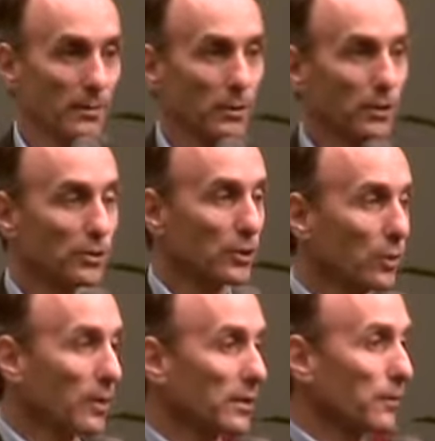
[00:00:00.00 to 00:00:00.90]
Because
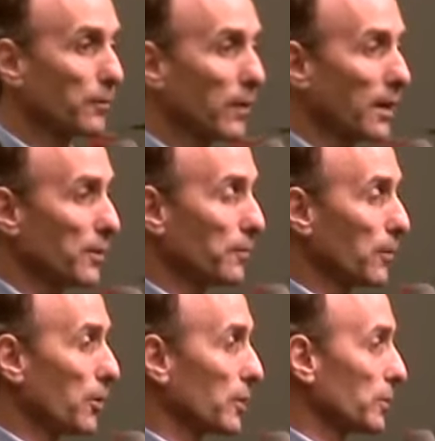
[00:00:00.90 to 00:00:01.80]
according to the, Florida
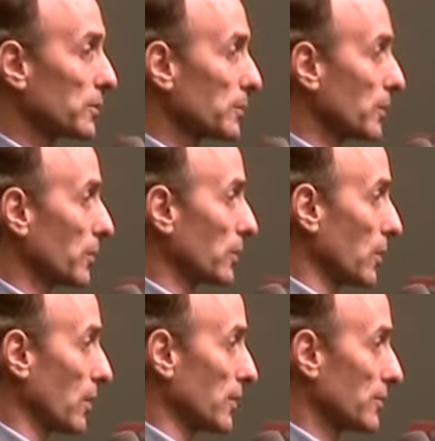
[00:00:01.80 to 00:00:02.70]
whistleblower
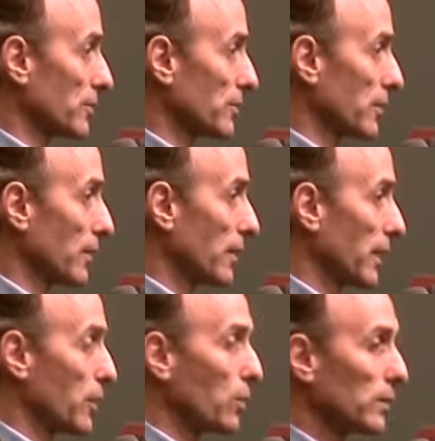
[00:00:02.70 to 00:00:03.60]
laws,
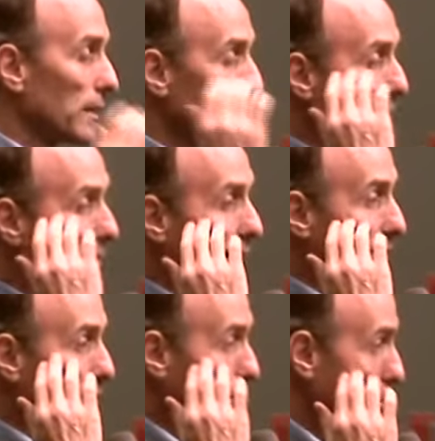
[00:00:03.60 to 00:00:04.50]
it only
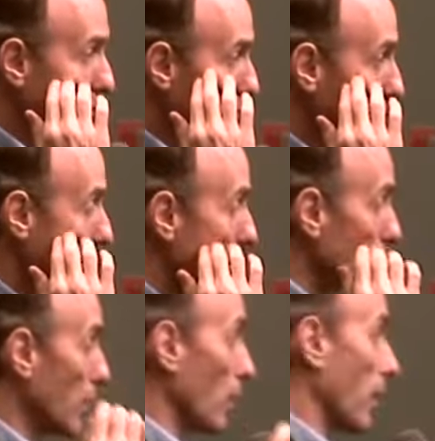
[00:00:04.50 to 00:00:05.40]
protects those
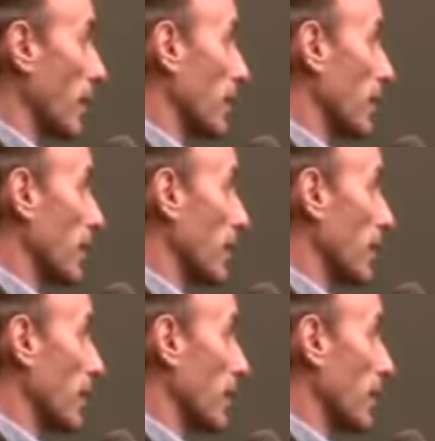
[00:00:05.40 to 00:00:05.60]
who